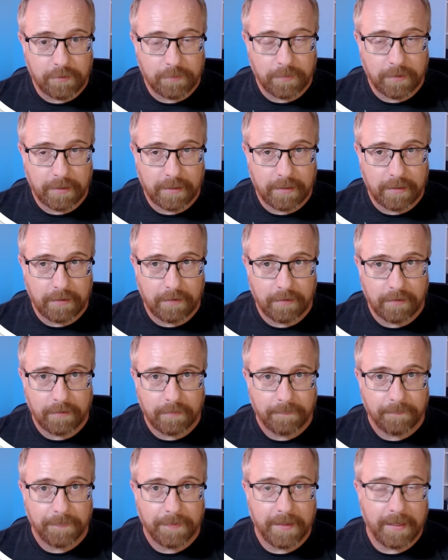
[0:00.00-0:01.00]
this plugin
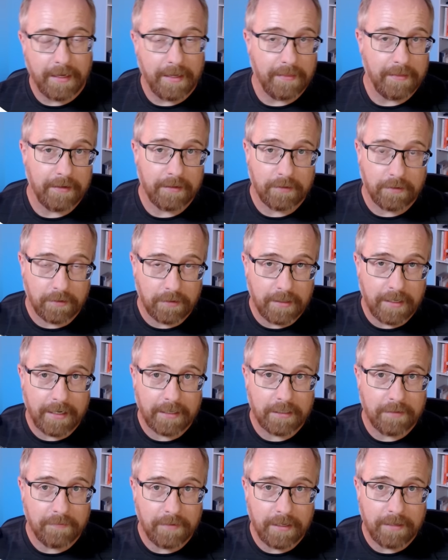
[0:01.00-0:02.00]
here, and then click on
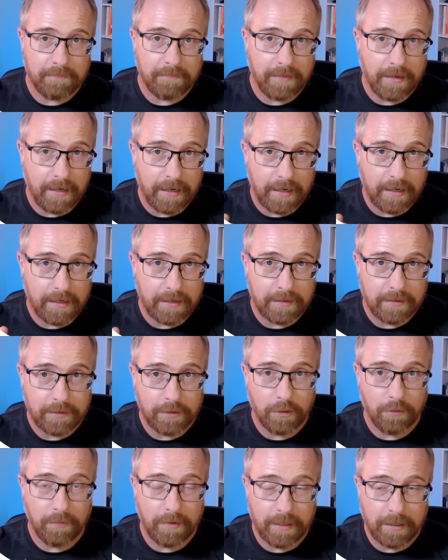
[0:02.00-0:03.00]
activate, and
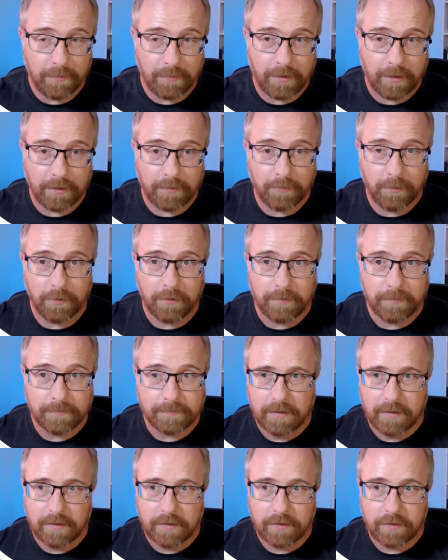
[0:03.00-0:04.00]
you're ready to rock and roll.
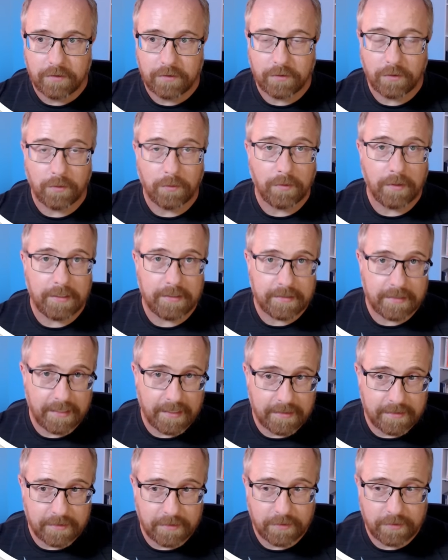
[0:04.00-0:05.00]
So once
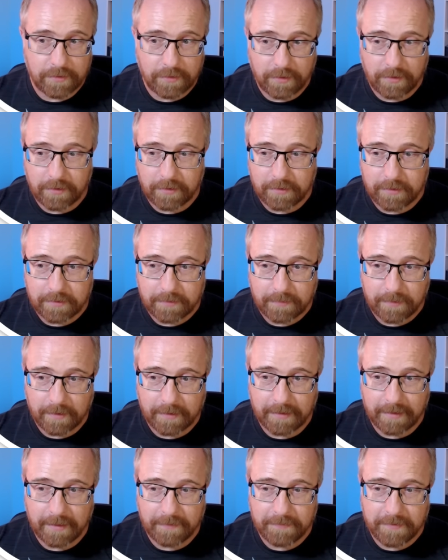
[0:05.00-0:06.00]
that is installed,
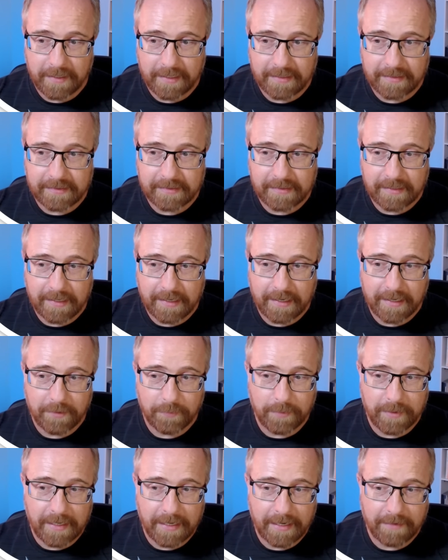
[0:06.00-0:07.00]
on the left-hand
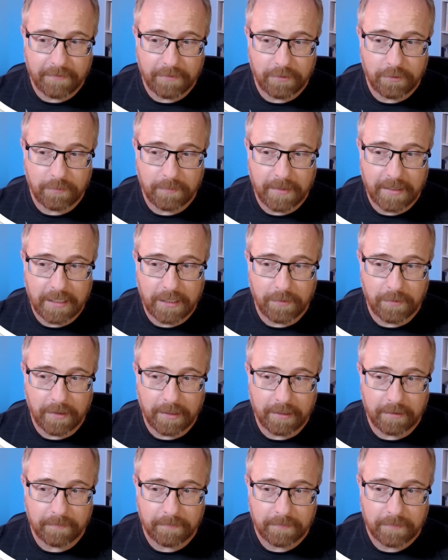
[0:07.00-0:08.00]
side, we have a new menu
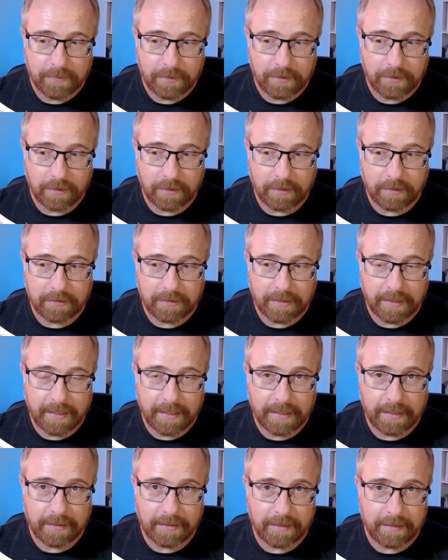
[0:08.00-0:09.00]
item called
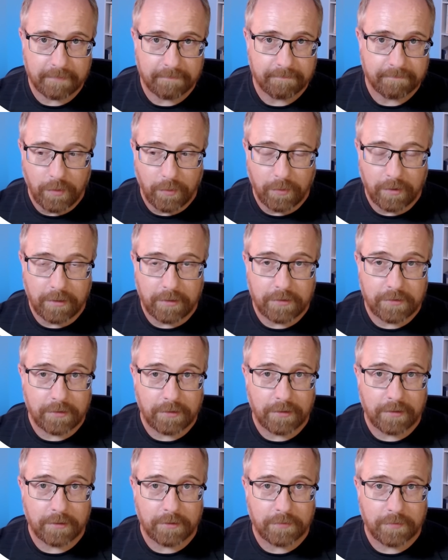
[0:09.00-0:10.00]
Ally. When you're
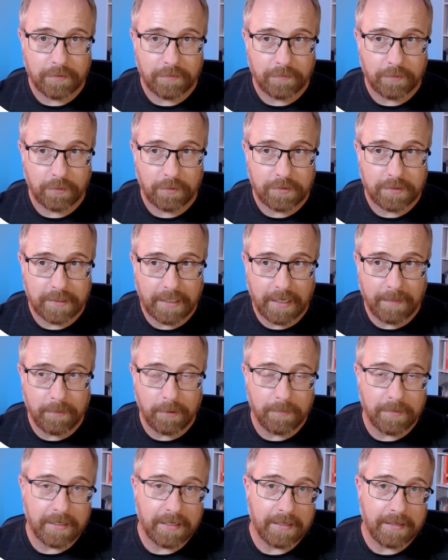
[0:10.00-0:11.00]
installing this for the first time,
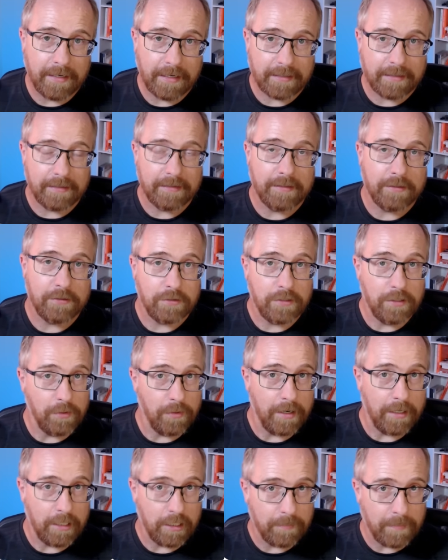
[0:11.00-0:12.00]
you'll be connecting to
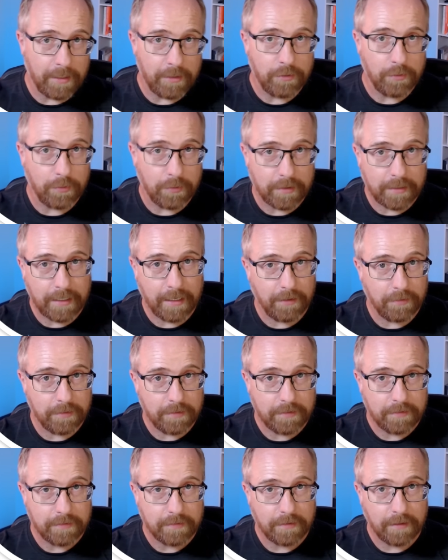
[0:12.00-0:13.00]
your Elementor
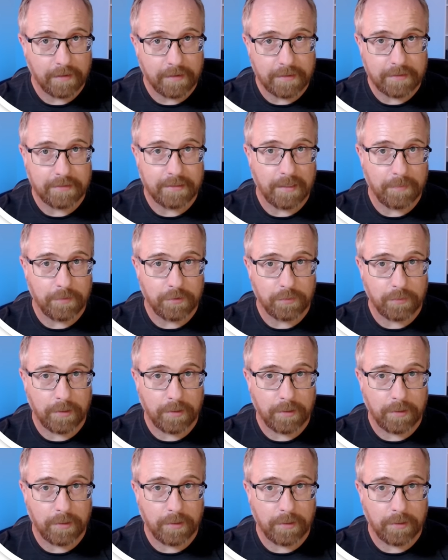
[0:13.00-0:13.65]
account on this step as